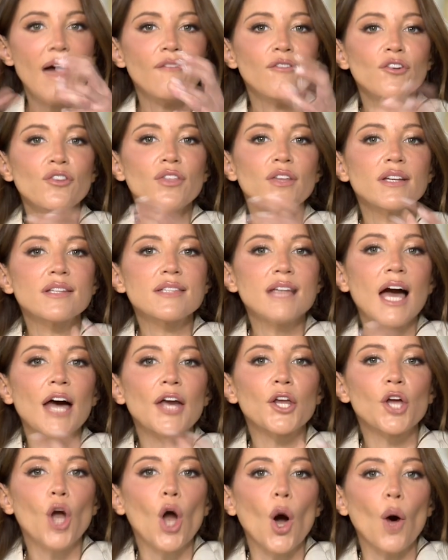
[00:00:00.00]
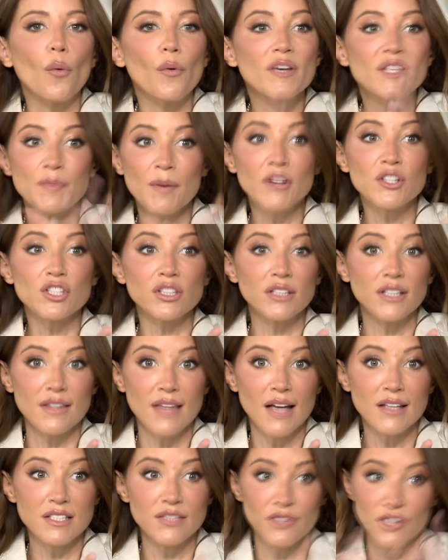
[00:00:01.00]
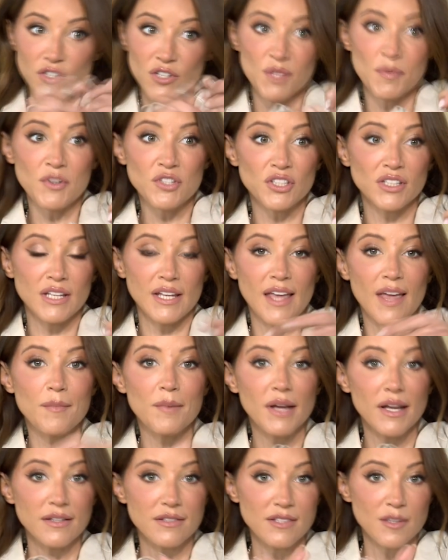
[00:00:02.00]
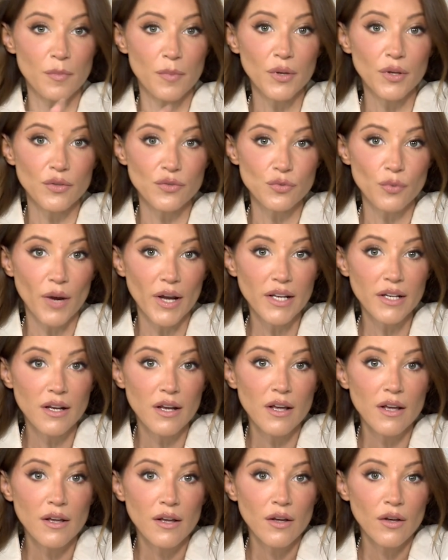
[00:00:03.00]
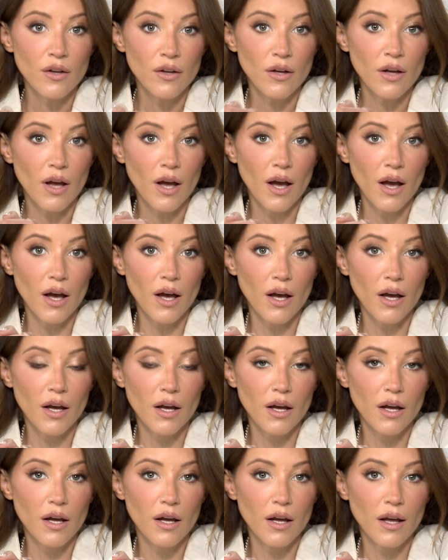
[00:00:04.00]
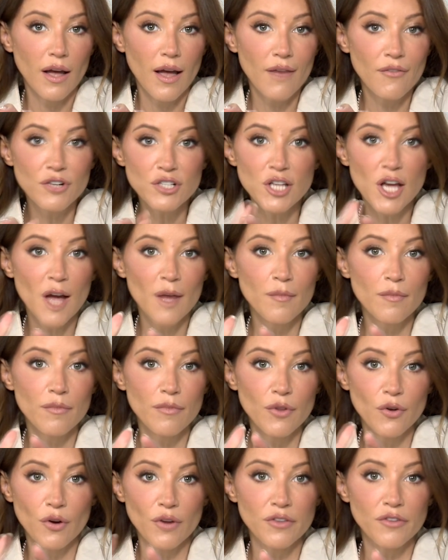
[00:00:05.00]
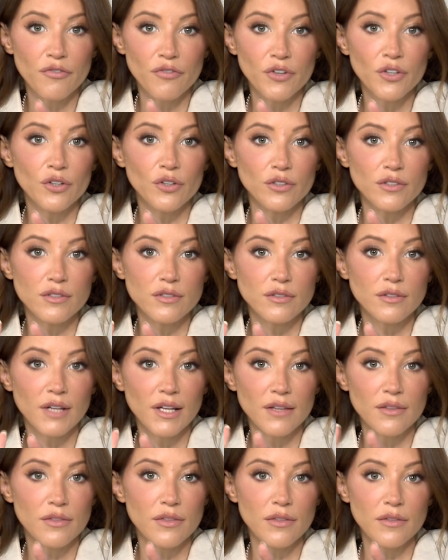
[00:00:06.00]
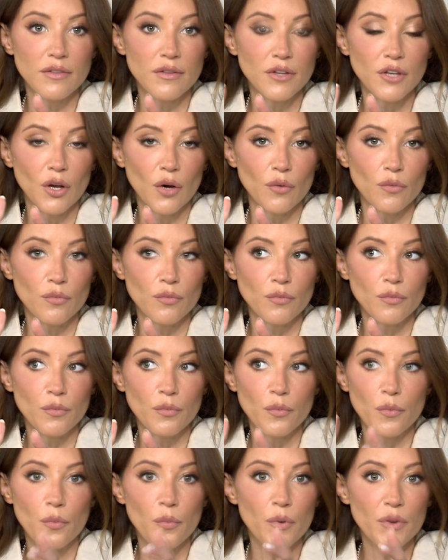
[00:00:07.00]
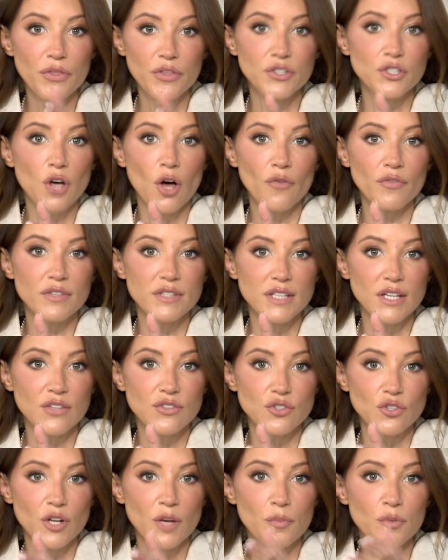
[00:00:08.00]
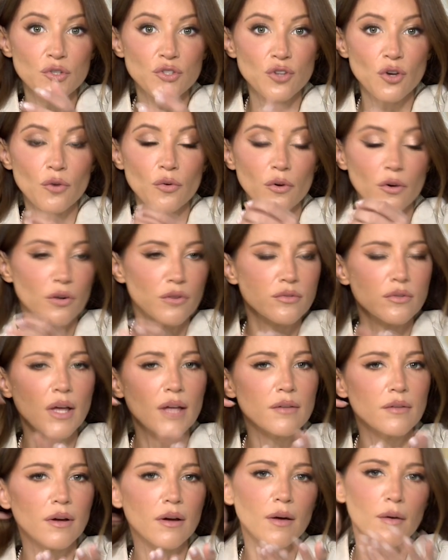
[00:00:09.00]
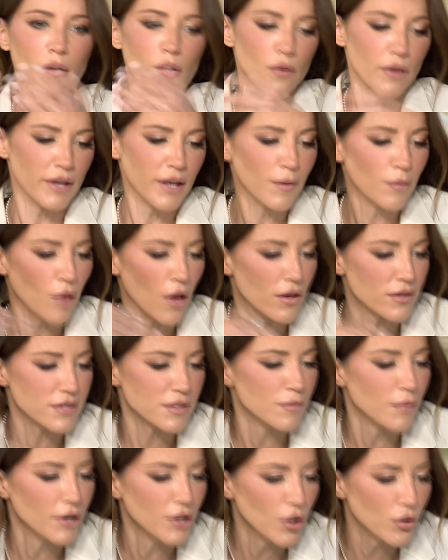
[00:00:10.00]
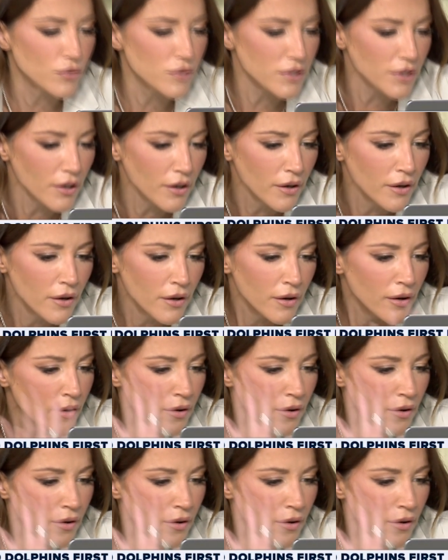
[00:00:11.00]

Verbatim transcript: Everything's got to go, especially in that division, especially in the game against the Bills, right? Uh, every time they're on the field, like you know, with the Dolphins yesterday, puts or, or I, oh, hold on, I'm lost in my notes here.